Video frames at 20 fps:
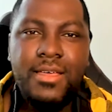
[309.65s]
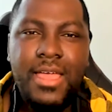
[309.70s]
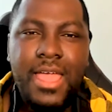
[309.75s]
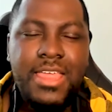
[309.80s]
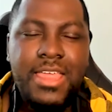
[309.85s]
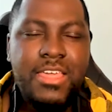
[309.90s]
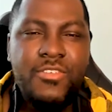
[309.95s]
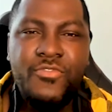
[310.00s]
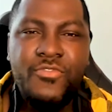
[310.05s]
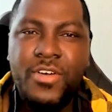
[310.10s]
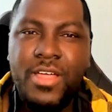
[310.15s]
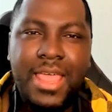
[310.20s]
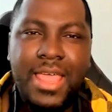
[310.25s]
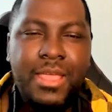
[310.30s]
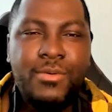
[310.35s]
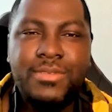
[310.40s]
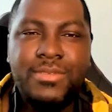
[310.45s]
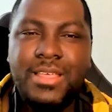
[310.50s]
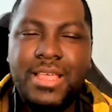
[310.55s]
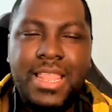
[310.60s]
It just felt like
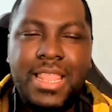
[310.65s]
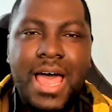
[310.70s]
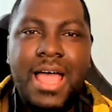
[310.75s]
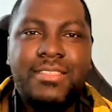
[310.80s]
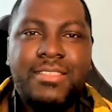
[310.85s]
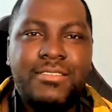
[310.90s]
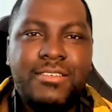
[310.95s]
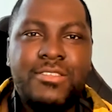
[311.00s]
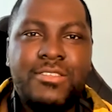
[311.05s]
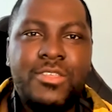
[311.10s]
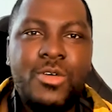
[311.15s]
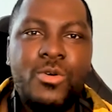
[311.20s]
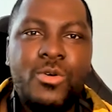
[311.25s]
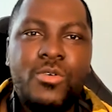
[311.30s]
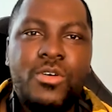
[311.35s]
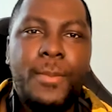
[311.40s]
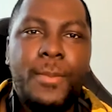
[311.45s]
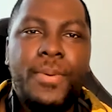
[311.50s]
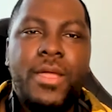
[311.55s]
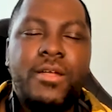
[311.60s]
it was a lot to do
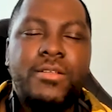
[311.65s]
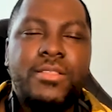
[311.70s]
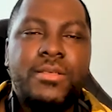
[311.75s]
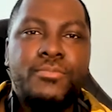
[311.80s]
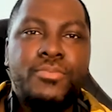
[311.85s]
compared to